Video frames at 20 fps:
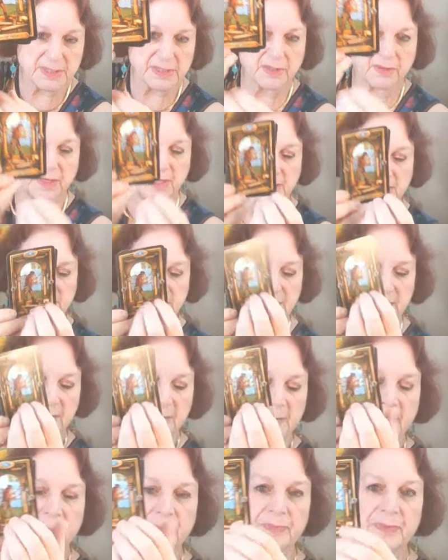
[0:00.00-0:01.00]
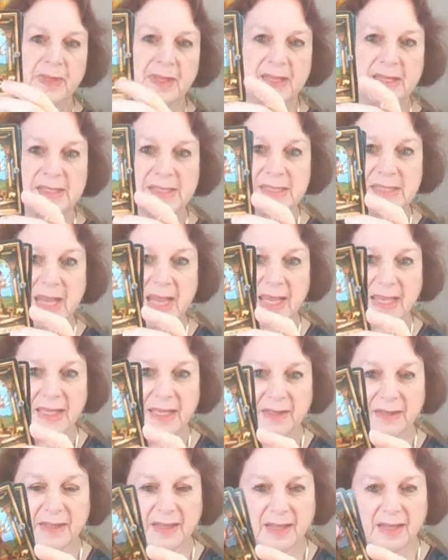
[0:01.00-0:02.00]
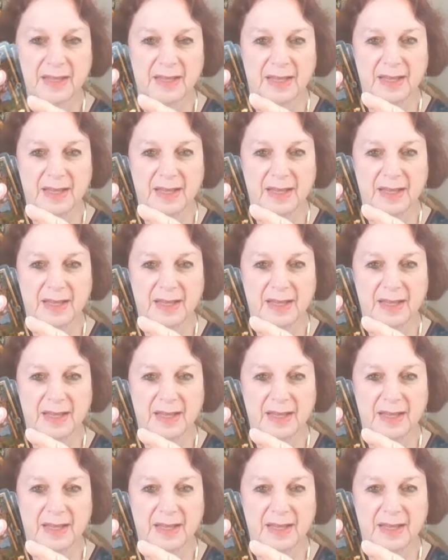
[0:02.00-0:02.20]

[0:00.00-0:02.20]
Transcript: So he's taking